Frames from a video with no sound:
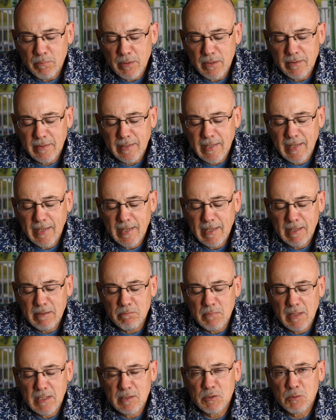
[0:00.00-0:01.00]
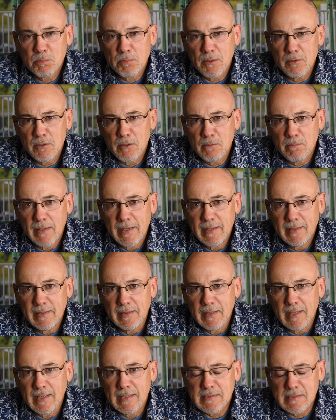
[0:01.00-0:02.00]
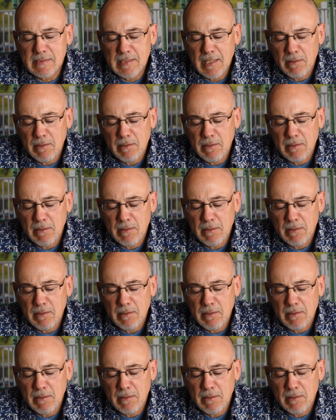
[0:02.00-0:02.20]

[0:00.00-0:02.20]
Bird Cat Mouse, broke her maiden last